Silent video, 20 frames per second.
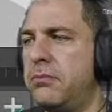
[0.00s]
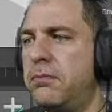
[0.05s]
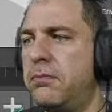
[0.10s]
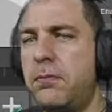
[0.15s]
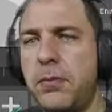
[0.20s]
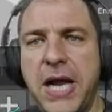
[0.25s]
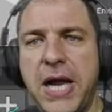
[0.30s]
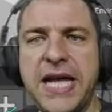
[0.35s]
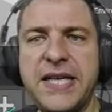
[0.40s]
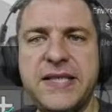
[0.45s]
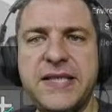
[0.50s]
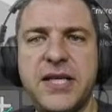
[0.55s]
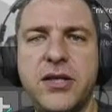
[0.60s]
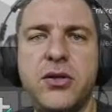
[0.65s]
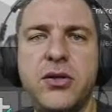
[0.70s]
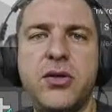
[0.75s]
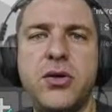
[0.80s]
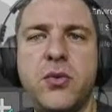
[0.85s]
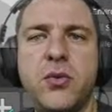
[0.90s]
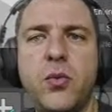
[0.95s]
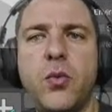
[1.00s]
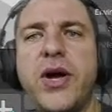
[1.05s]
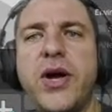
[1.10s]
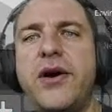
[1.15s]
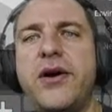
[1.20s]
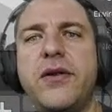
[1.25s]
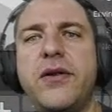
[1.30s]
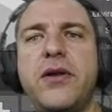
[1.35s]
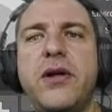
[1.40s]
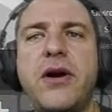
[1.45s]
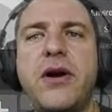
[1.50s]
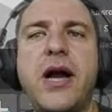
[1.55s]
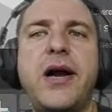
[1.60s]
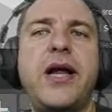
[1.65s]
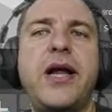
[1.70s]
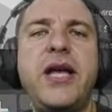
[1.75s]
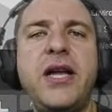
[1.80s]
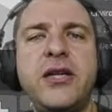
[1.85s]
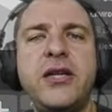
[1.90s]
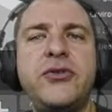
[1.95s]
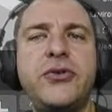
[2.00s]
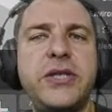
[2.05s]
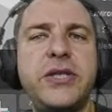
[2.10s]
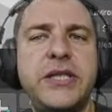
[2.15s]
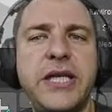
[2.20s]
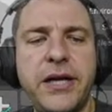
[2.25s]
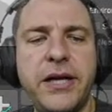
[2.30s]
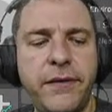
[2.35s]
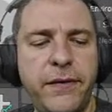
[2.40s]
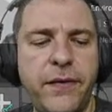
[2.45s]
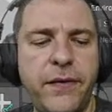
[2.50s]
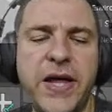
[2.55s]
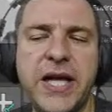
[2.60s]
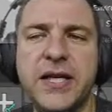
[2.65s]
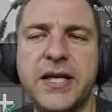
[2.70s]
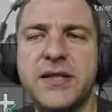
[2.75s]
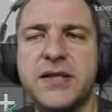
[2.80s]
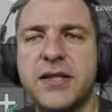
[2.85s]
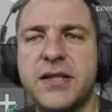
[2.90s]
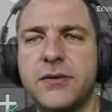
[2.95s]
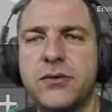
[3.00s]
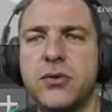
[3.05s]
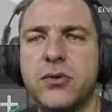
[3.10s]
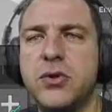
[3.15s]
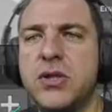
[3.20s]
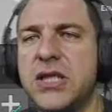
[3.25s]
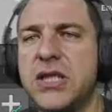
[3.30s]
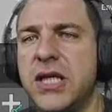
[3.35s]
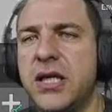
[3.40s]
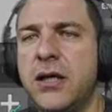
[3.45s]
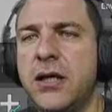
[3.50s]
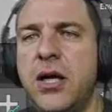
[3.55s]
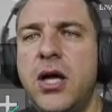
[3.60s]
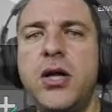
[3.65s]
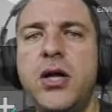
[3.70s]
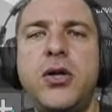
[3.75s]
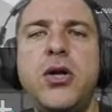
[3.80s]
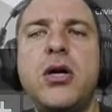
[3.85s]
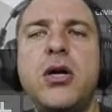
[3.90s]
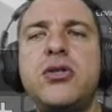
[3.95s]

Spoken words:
placed where there are interesting things to see, not